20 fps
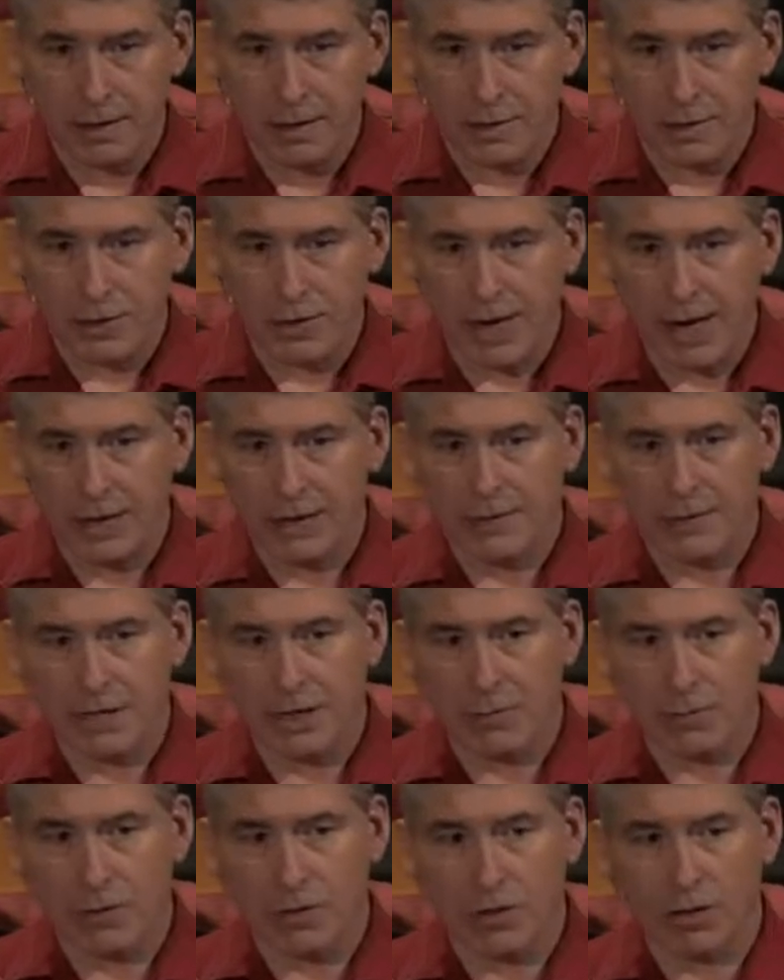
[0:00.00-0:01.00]
So, how does
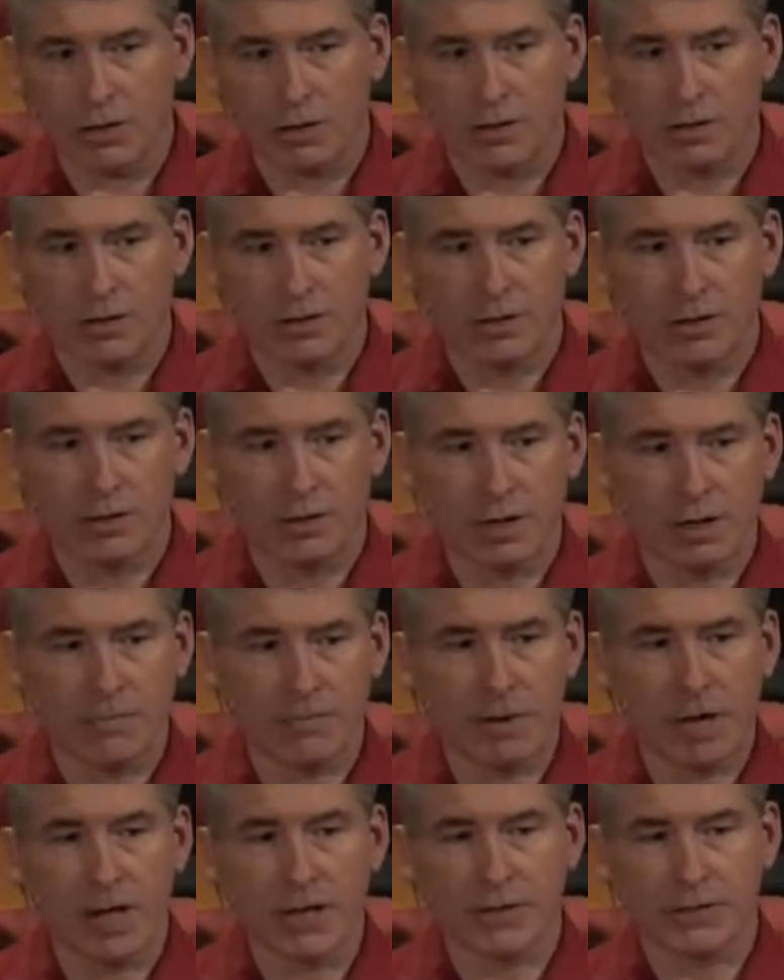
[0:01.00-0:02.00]
that word
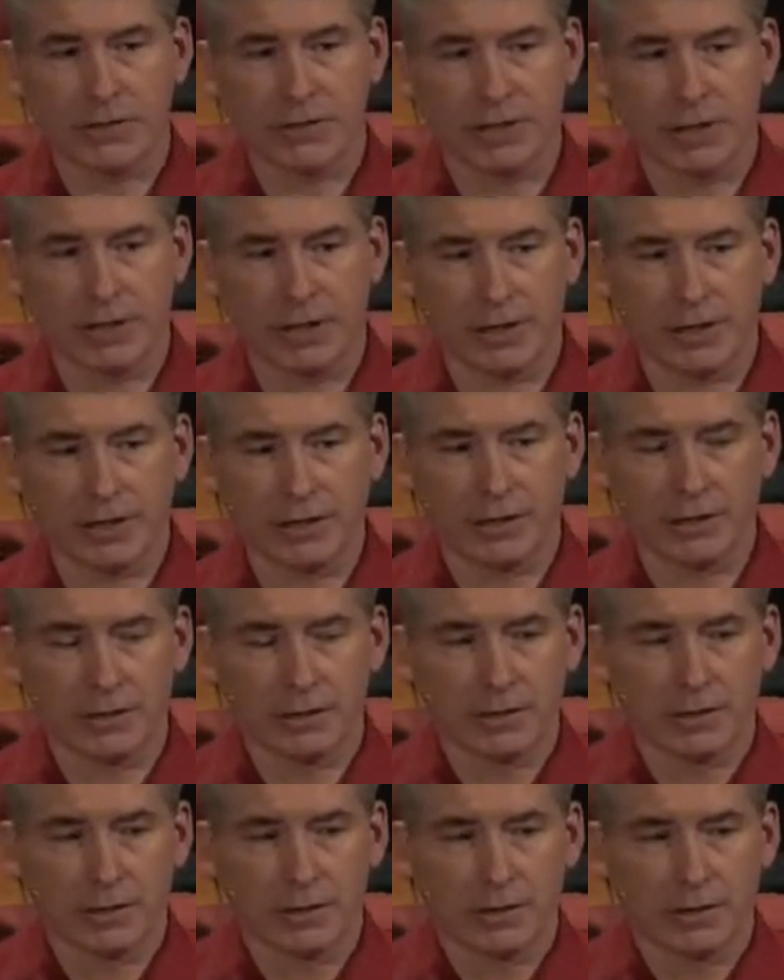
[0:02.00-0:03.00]
apologia
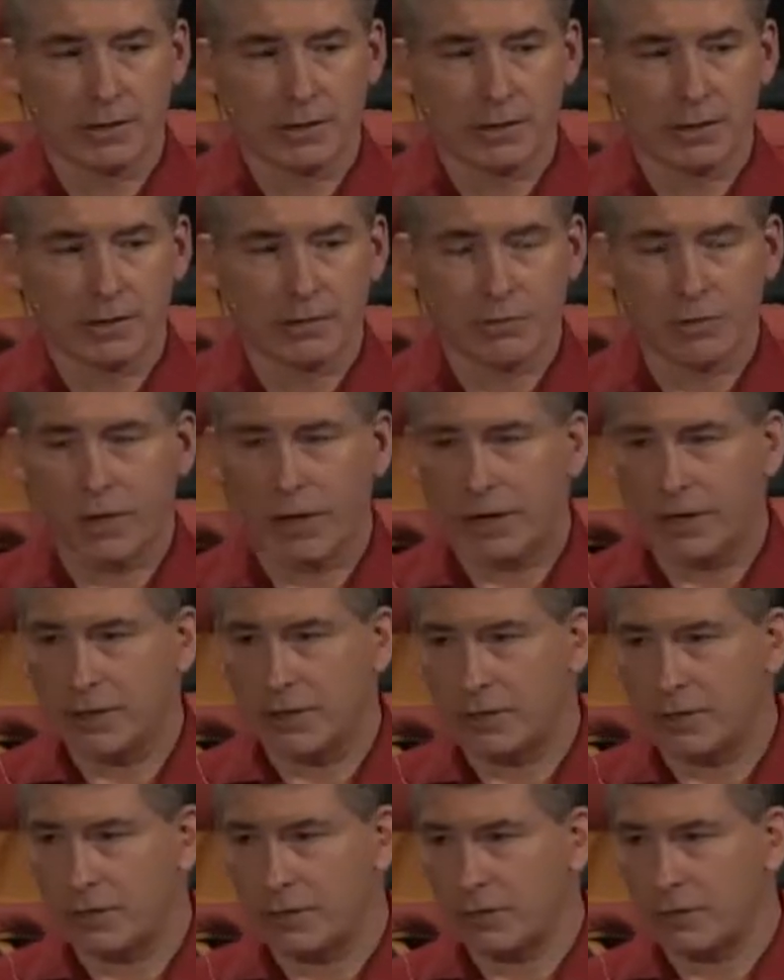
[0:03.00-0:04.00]
relate
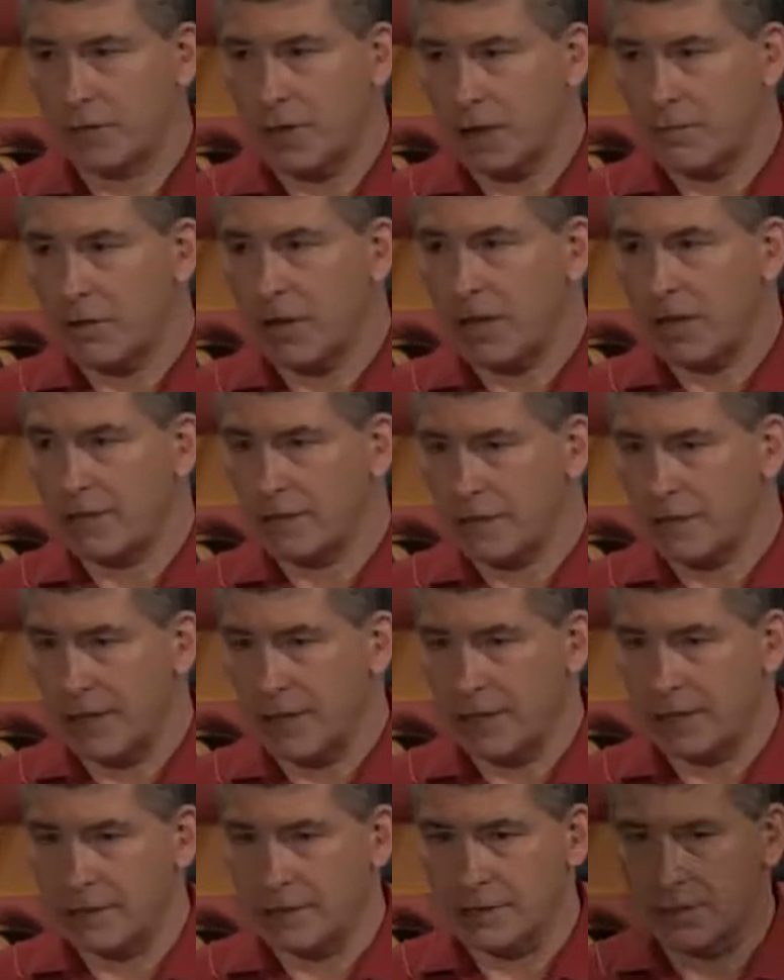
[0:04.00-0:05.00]
to apologetics,